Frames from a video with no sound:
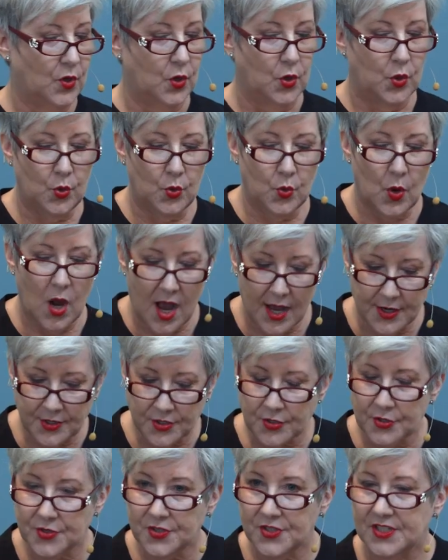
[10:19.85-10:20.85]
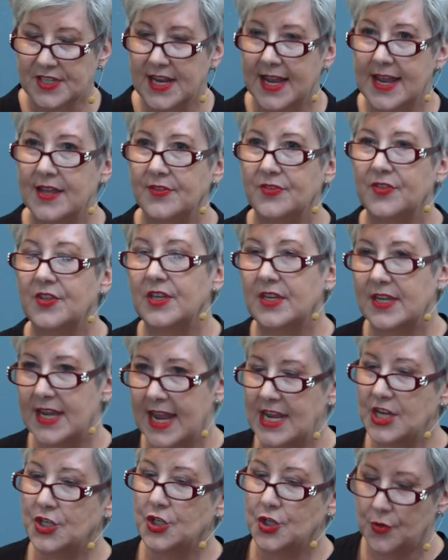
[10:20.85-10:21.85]
who understand the
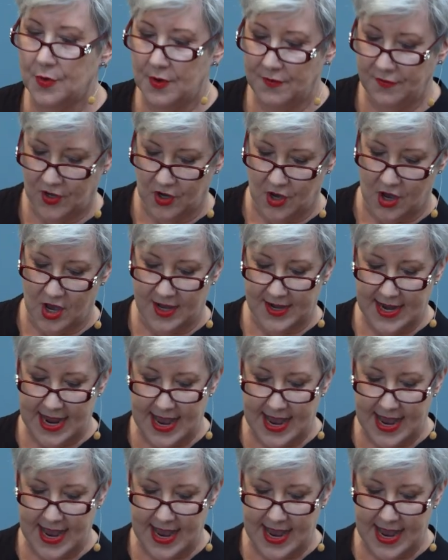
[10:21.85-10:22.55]
nature of God